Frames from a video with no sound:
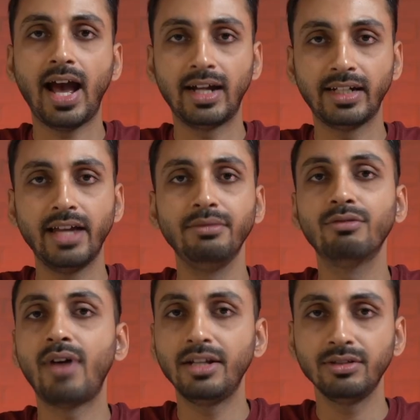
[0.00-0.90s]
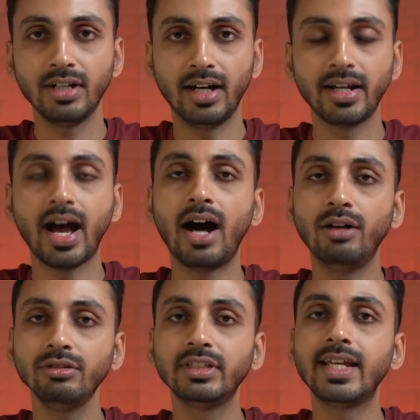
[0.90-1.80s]
And if you want to learn how
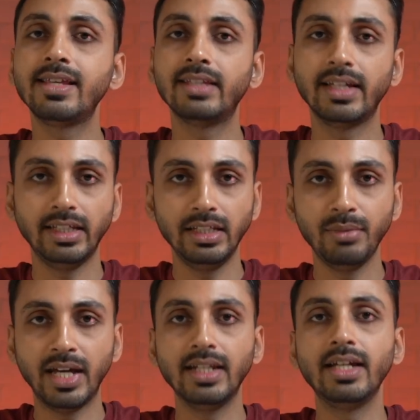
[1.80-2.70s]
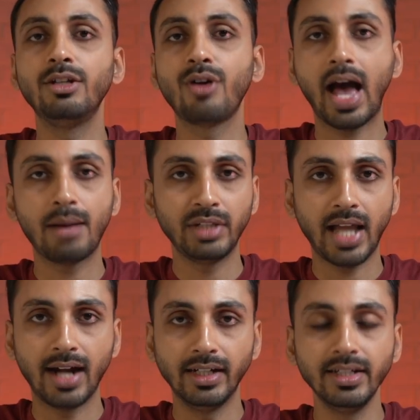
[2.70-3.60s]
to change the email in your Apple
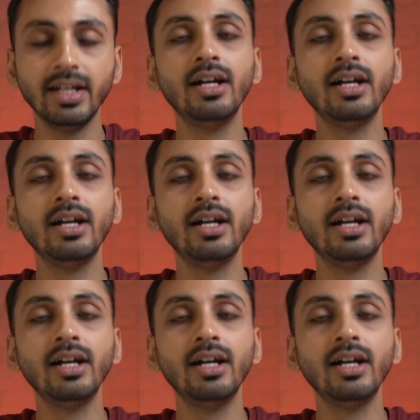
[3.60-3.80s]
I D,